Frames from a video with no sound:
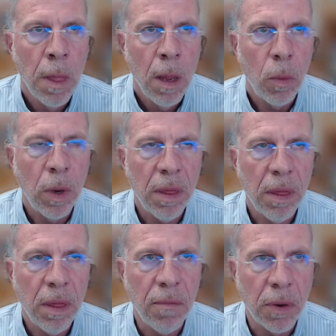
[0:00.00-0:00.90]
with
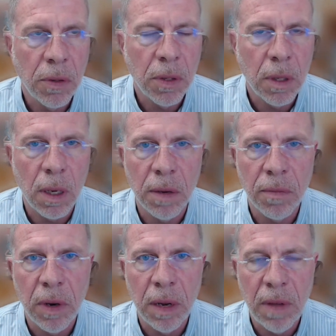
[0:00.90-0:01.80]
the first
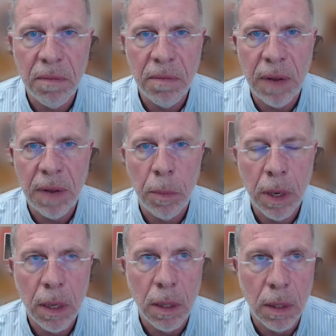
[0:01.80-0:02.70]
delivery of that
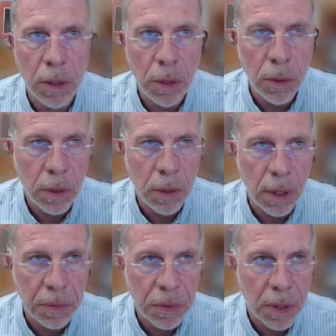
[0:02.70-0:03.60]
fabric due to the
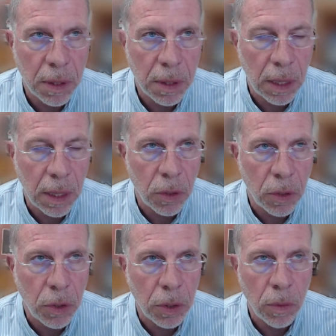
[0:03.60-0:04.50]
FCC in
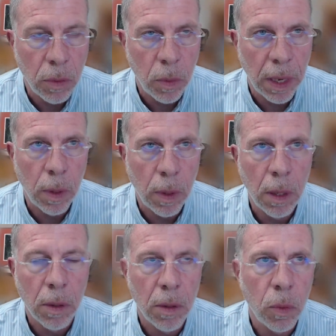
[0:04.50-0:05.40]
June. We had
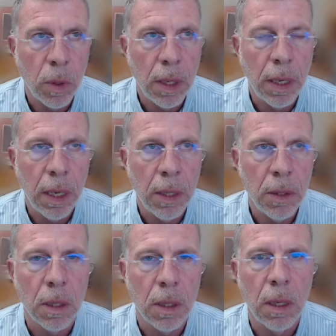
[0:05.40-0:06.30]
120 days
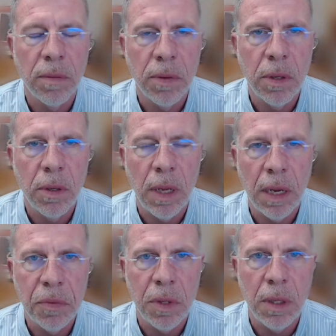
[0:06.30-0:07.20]
to deliver to the
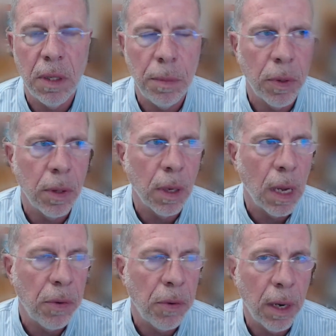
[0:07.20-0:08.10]
FCC per the
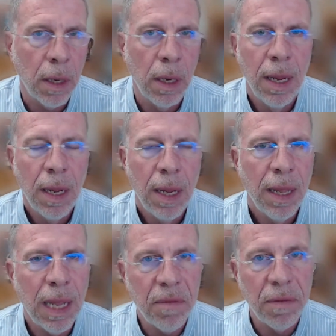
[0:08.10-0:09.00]
contract
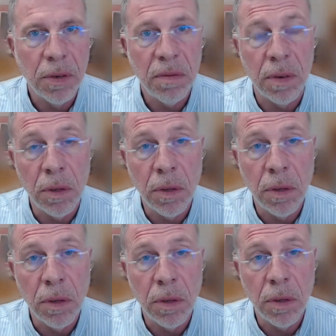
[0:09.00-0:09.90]
that first version,
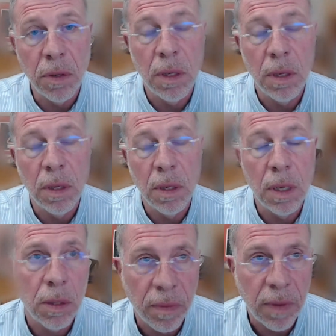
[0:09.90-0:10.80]
and that's what we
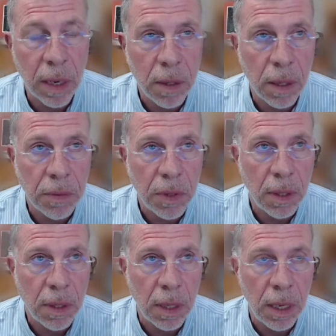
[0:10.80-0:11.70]
provided to the
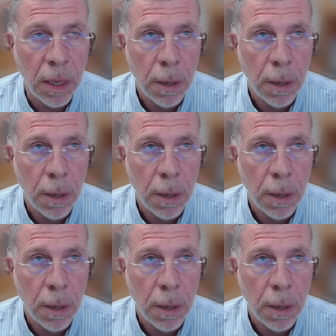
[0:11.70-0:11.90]
FCC